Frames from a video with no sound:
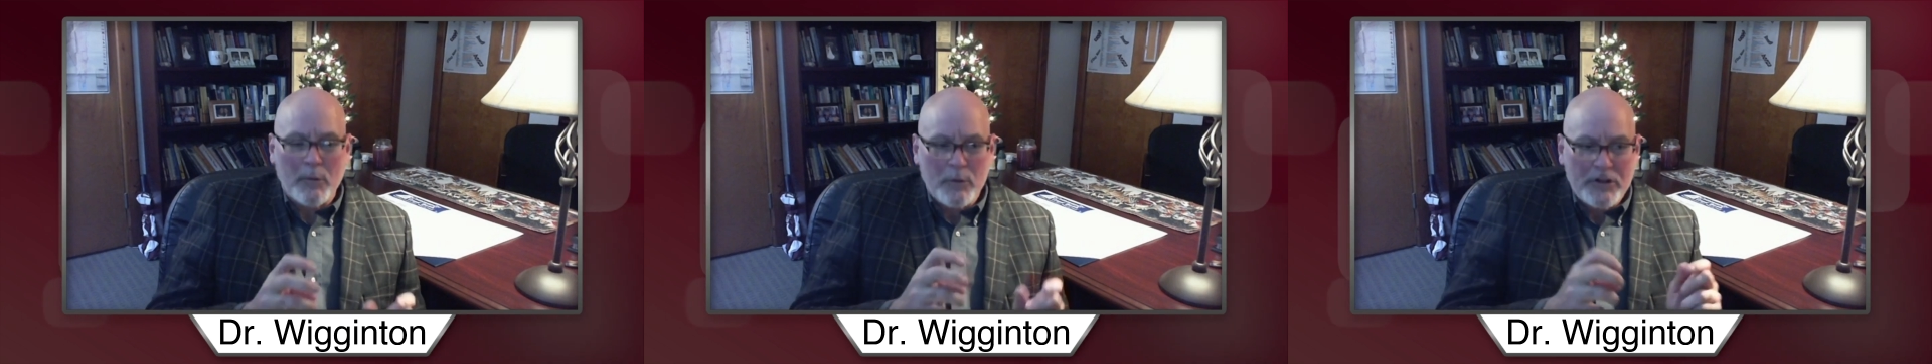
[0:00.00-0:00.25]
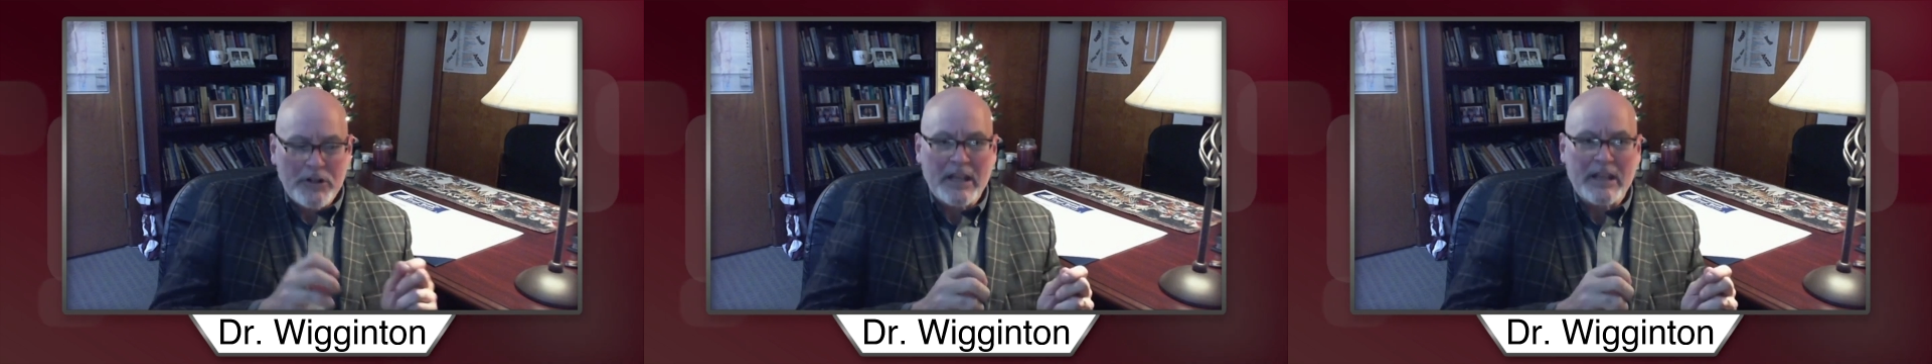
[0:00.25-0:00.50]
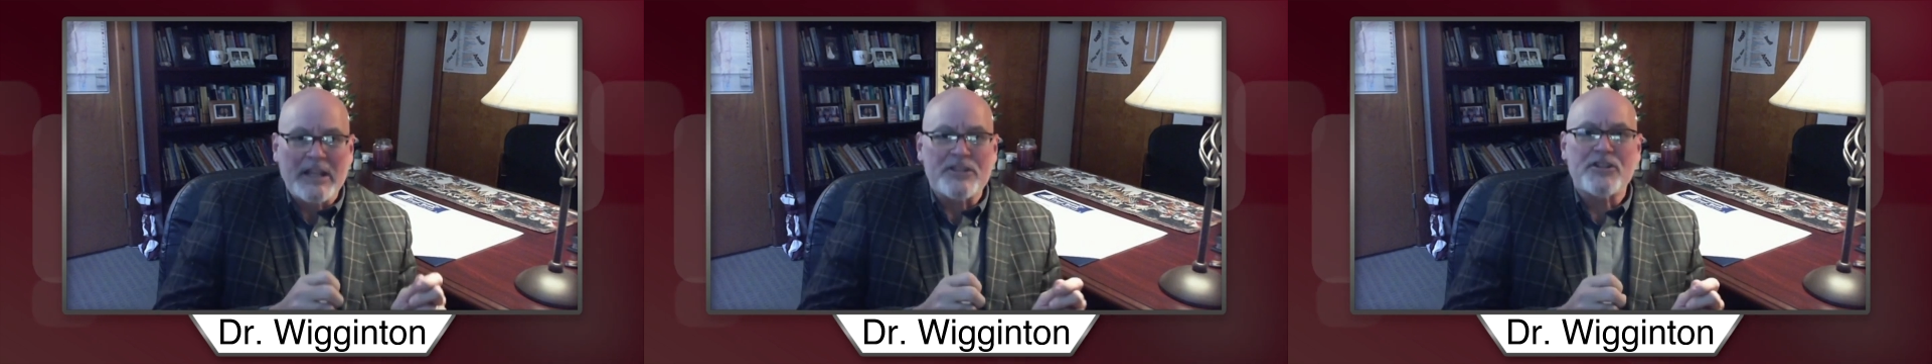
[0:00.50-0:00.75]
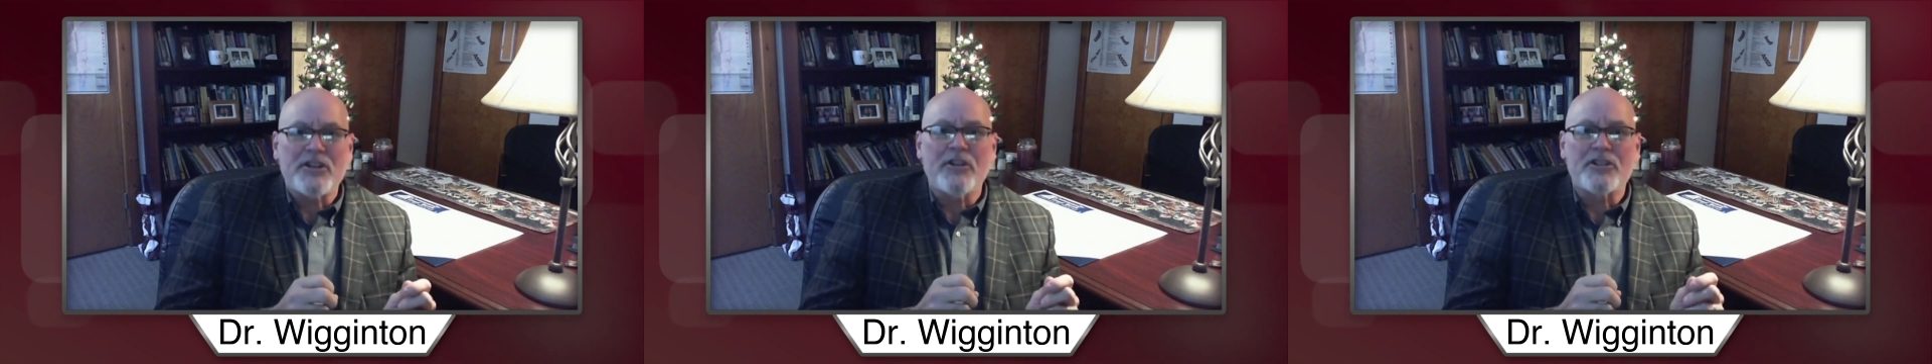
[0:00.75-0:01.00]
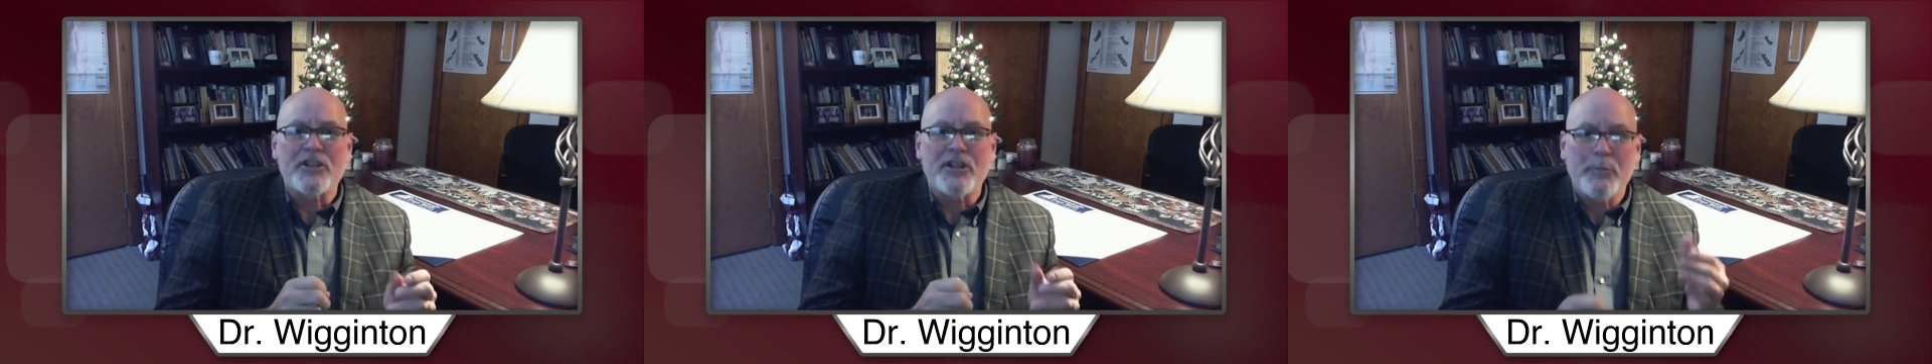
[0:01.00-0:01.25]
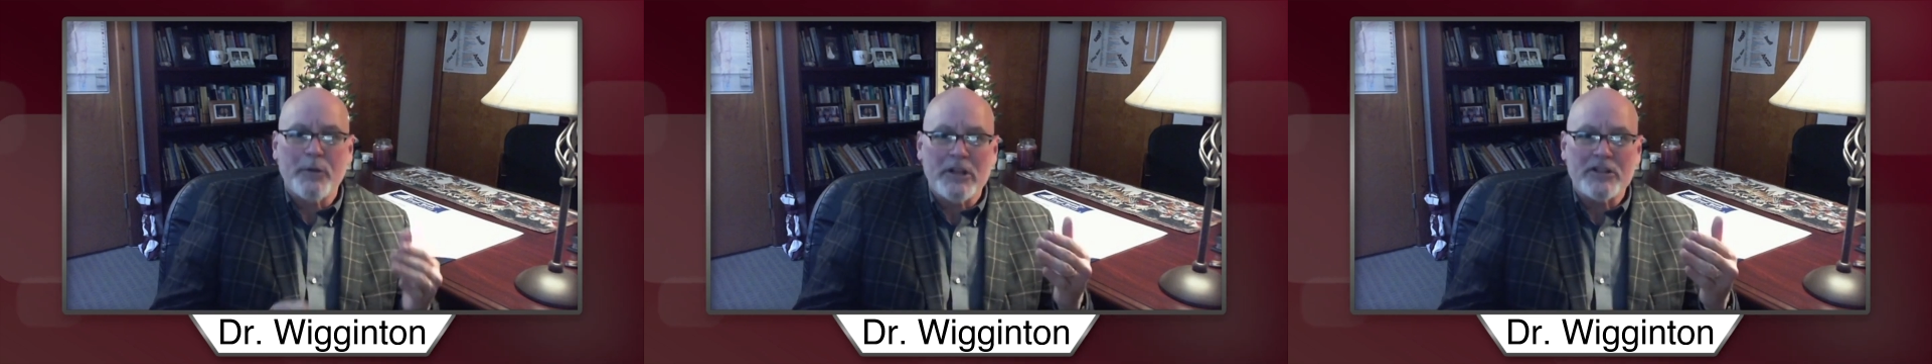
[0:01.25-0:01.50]
I, I want to take that
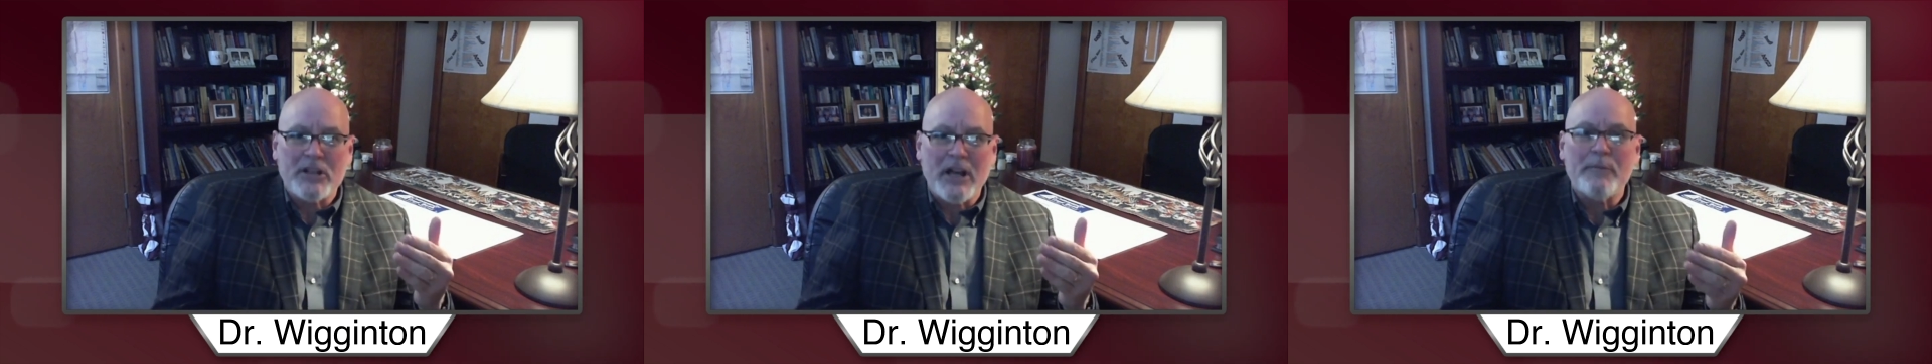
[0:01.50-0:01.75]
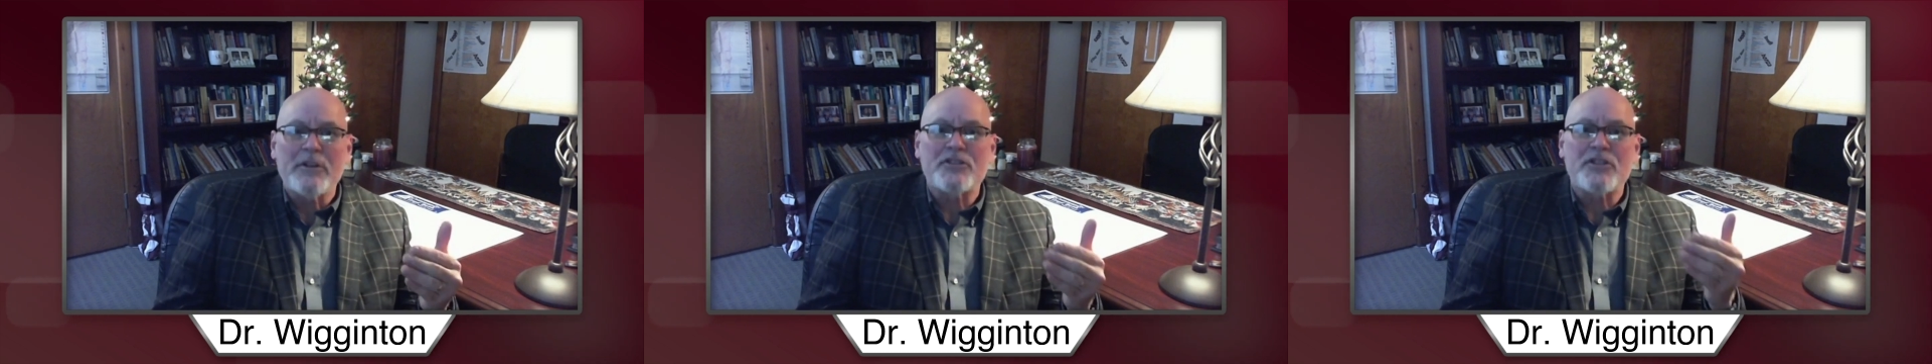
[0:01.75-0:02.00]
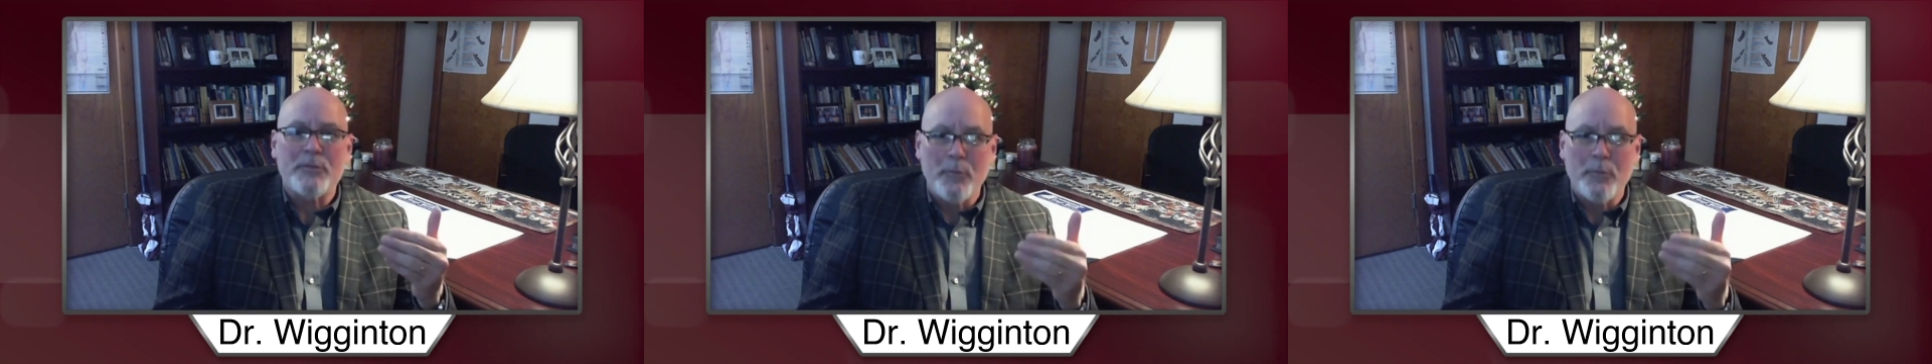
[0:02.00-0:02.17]
seriously, but it's obviously